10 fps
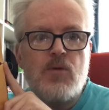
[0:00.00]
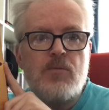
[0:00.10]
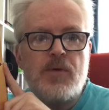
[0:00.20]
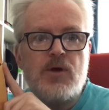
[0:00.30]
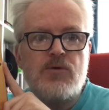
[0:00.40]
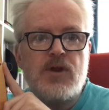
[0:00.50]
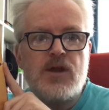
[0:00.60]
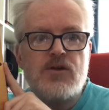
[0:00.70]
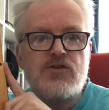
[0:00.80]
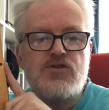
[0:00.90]

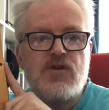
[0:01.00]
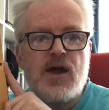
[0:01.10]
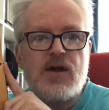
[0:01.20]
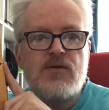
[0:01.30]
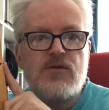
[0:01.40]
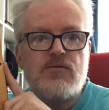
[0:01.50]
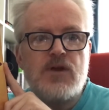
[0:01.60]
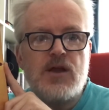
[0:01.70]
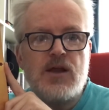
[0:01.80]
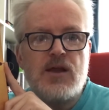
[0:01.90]
building track that
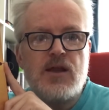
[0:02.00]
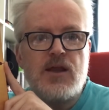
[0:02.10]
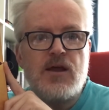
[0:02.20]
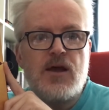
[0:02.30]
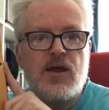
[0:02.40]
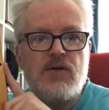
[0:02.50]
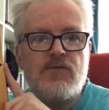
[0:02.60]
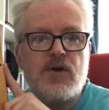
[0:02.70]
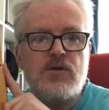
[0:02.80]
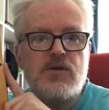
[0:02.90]
really
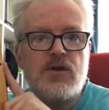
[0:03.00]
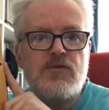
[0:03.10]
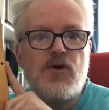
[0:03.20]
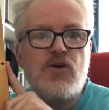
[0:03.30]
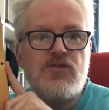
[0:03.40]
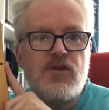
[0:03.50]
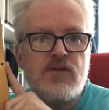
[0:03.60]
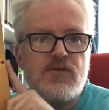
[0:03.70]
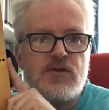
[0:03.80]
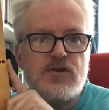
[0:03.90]

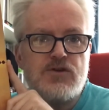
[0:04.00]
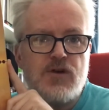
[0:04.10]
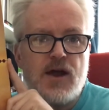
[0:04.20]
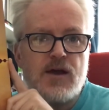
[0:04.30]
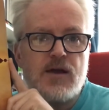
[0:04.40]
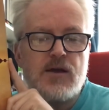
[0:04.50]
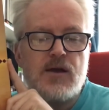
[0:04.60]
evocative track,